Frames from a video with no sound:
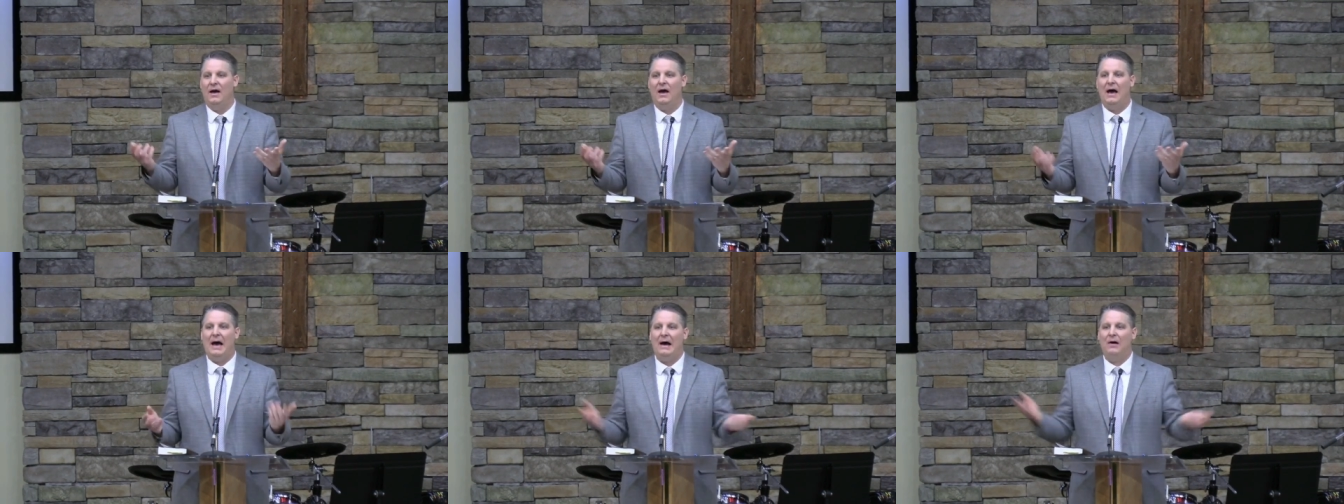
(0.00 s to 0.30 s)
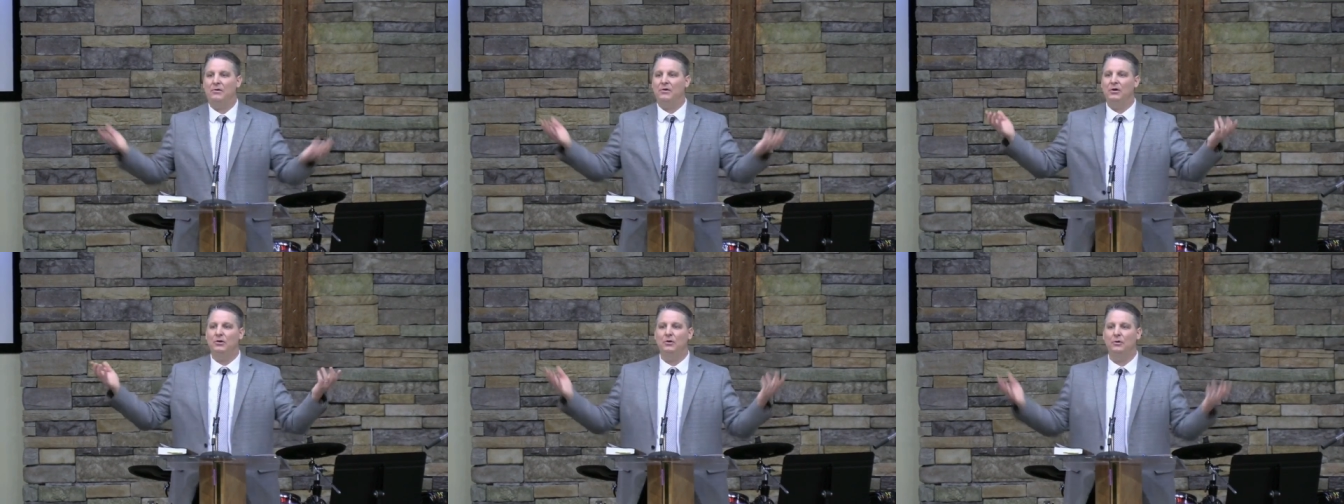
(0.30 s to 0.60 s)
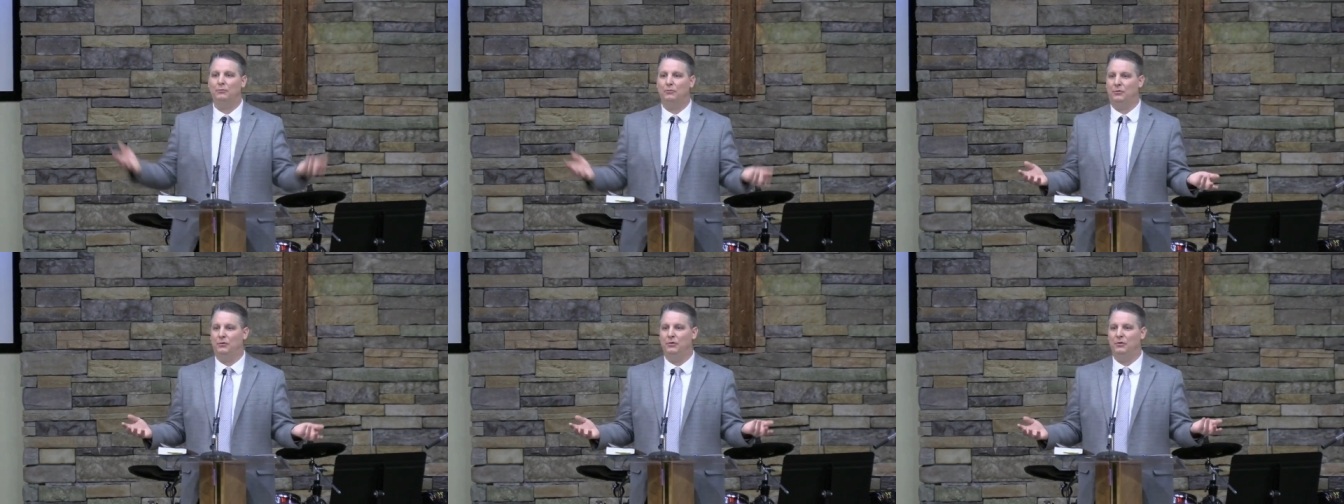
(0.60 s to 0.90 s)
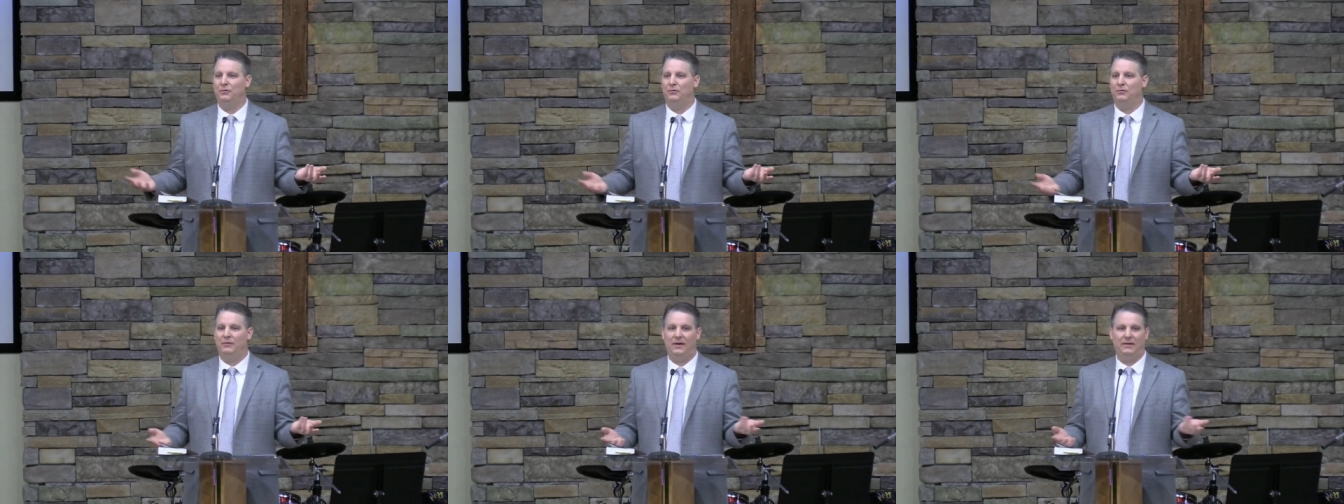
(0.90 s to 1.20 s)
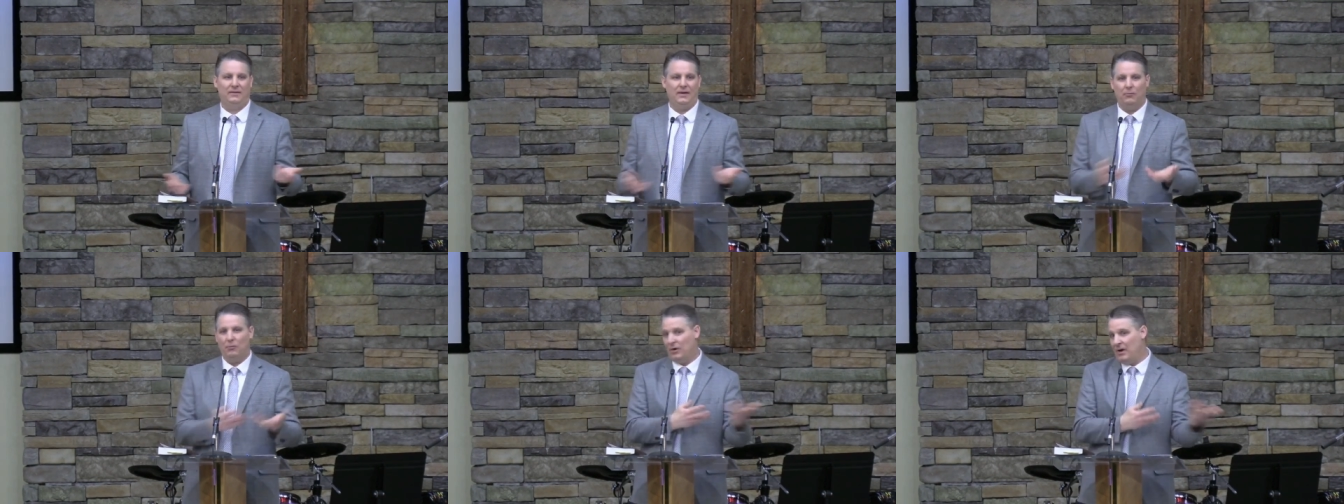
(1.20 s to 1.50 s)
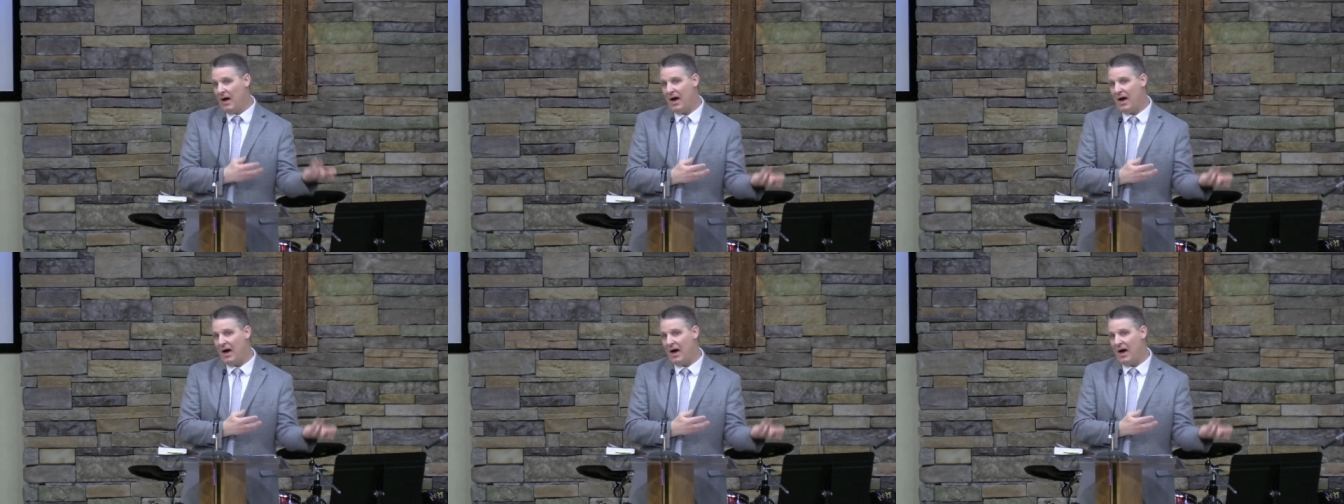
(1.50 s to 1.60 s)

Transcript: how can you prove that they were